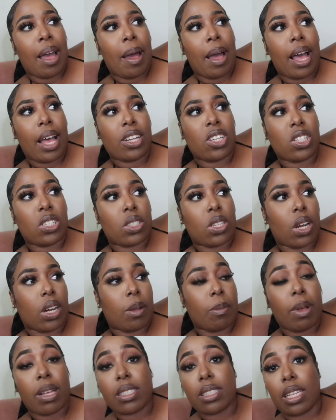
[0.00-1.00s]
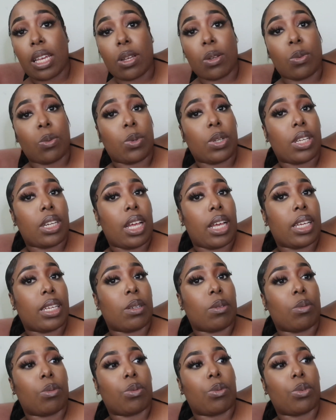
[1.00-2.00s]
I just started my cycle and I
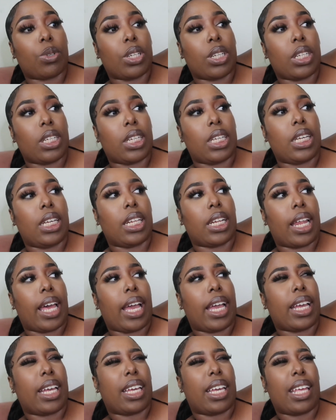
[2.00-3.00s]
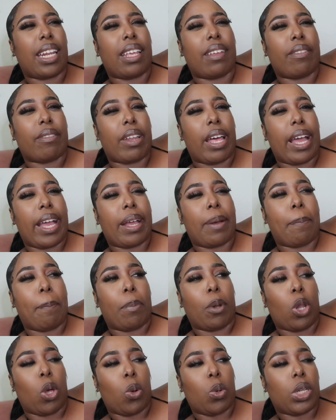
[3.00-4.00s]
am really like getting like
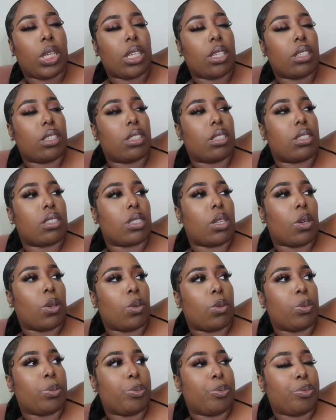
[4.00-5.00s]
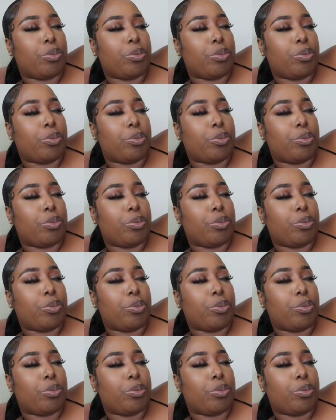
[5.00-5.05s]
bloated so